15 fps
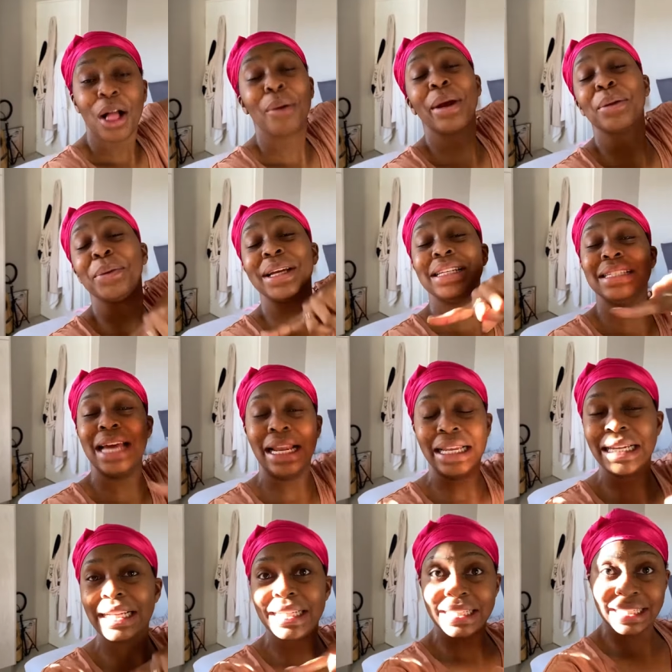when we're done
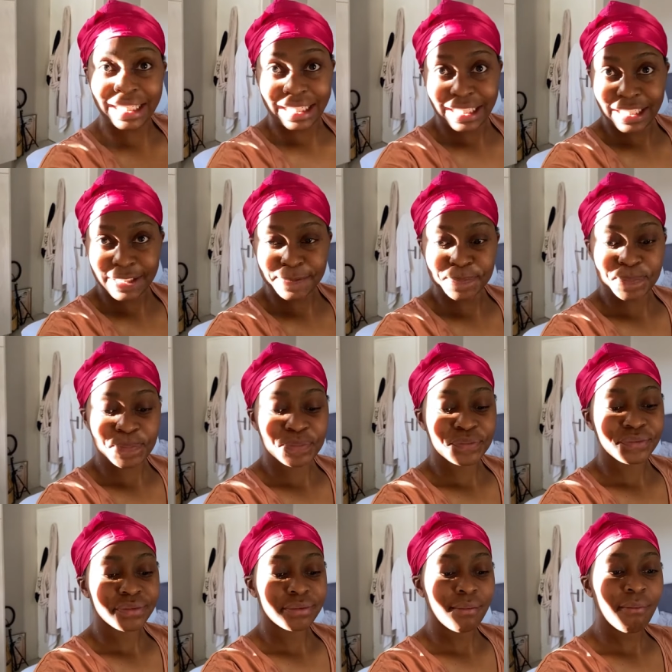cleaning
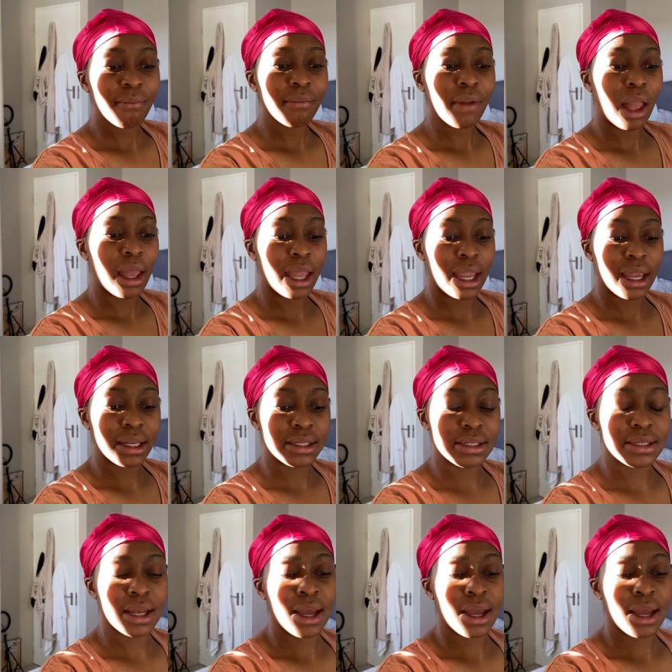and